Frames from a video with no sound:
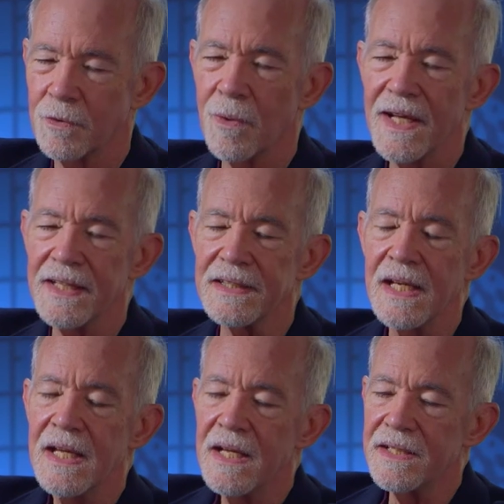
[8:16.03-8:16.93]
Great.
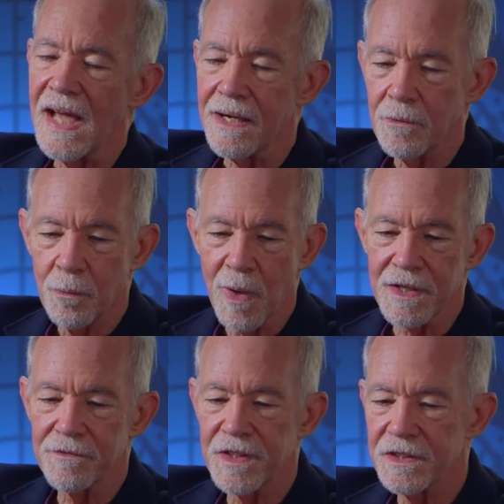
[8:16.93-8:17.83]
Now,
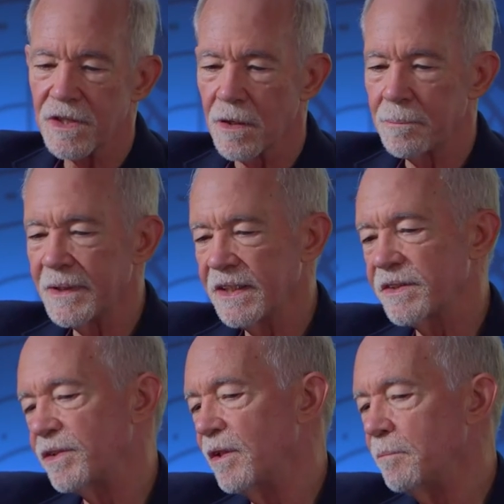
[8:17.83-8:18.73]
one of the
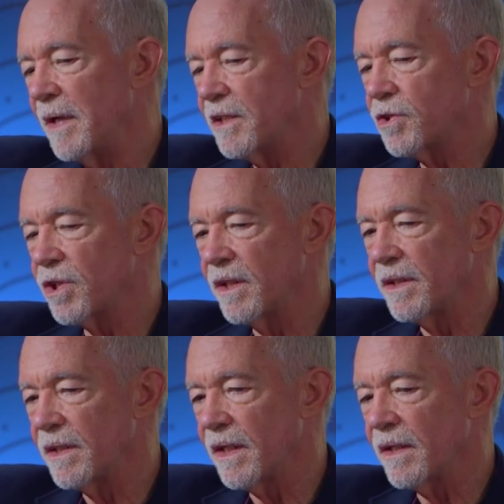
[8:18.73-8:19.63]
topics you
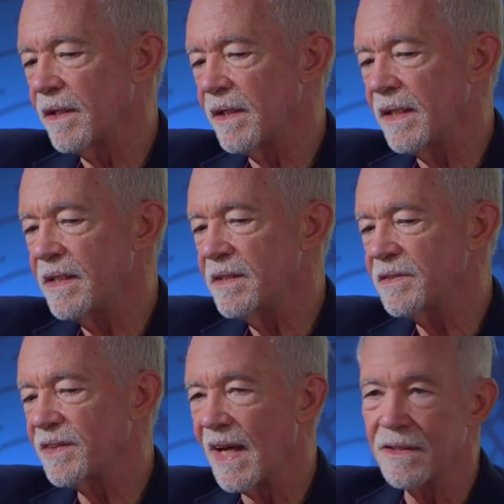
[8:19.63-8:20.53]
mentioned uh,
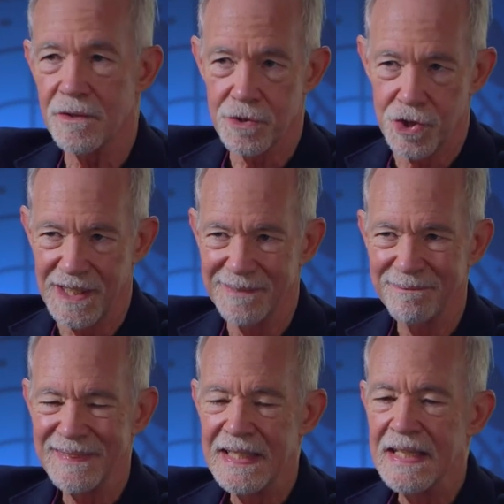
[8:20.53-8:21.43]
is energy.
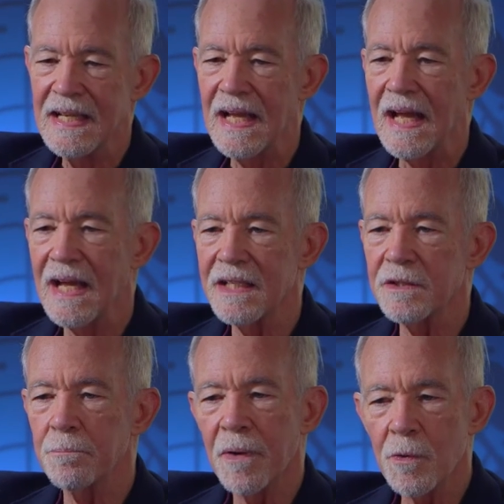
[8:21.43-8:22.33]
And
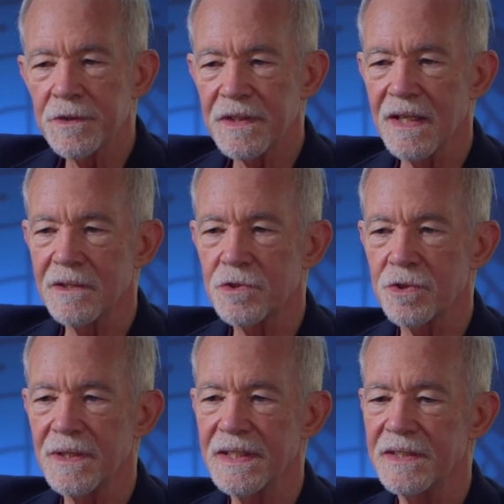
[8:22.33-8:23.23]
both
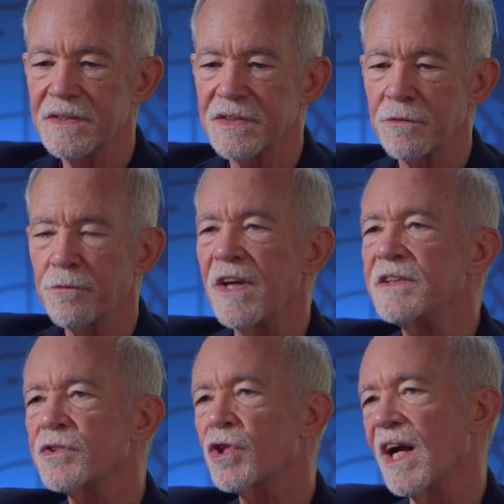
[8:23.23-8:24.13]
countries
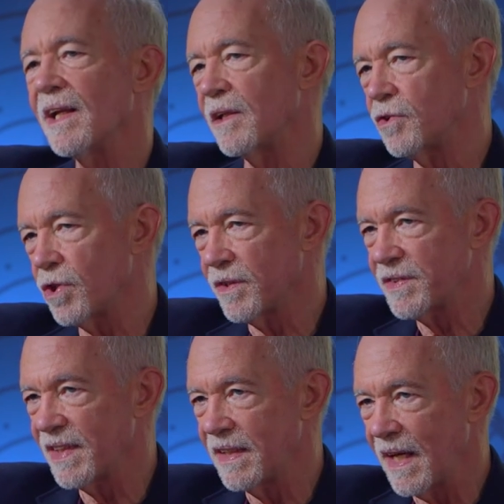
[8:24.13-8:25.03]
face
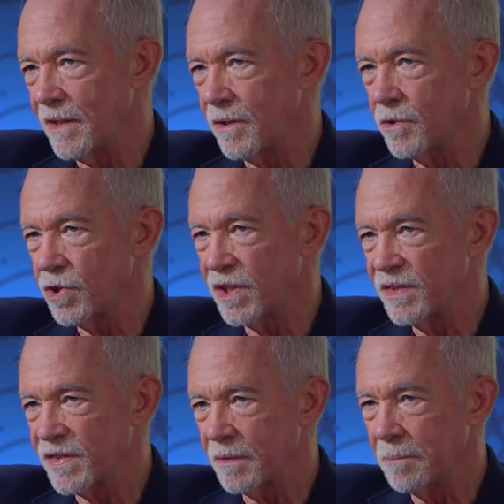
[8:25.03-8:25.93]
challenges in energy
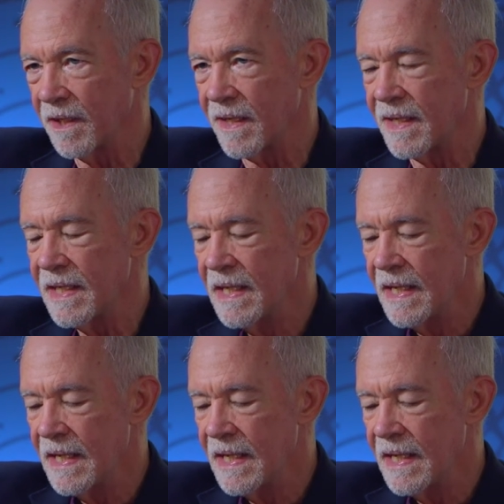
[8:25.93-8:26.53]
supply.